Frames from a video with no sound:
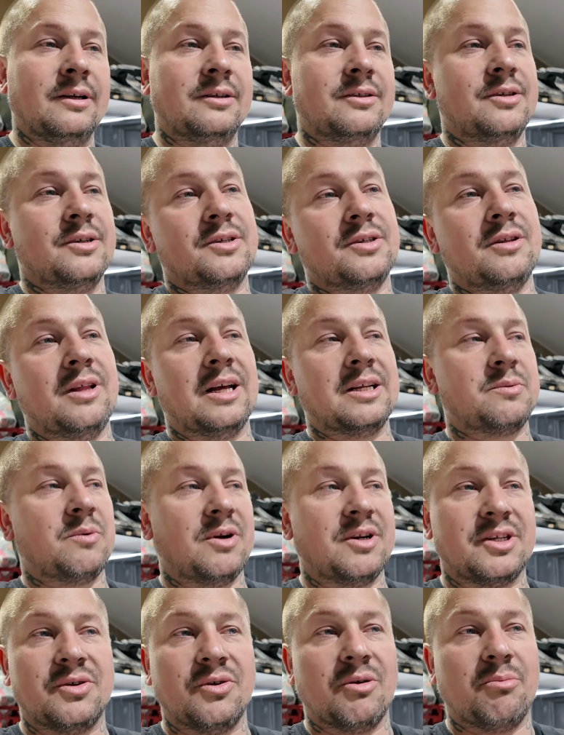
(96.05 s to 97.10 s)
just that's why I
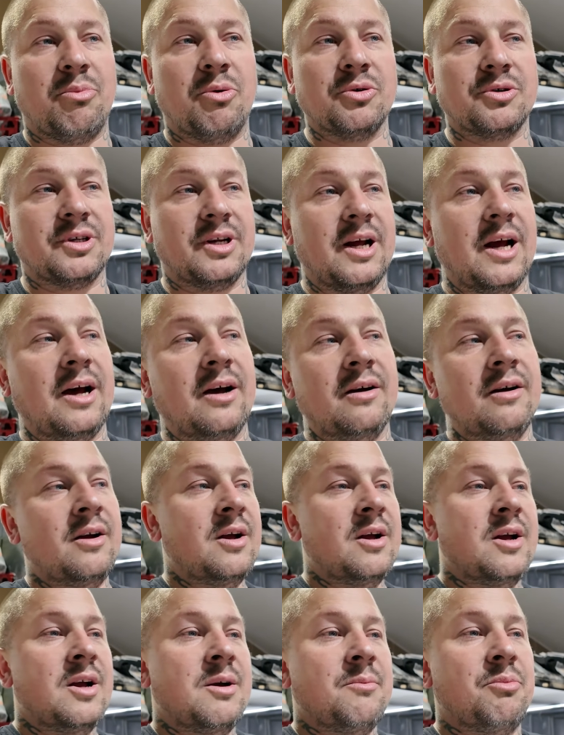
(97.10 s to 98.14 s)
just sort of pushed out
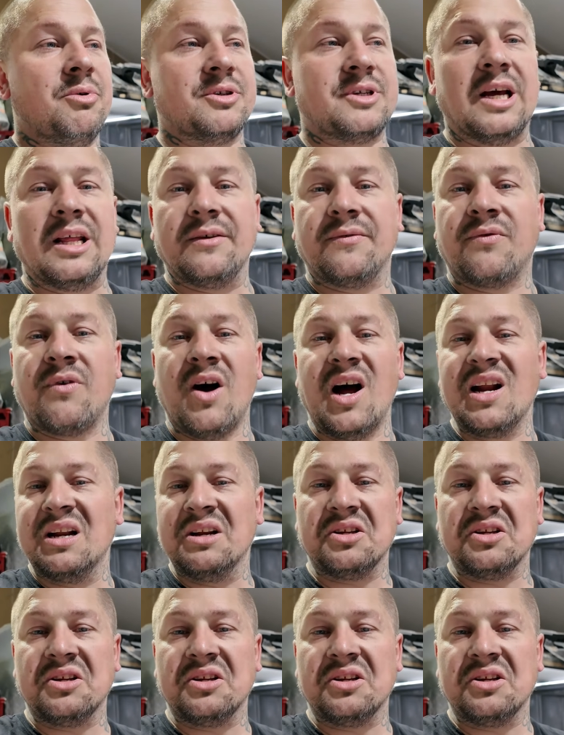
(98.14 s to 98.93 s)
the front,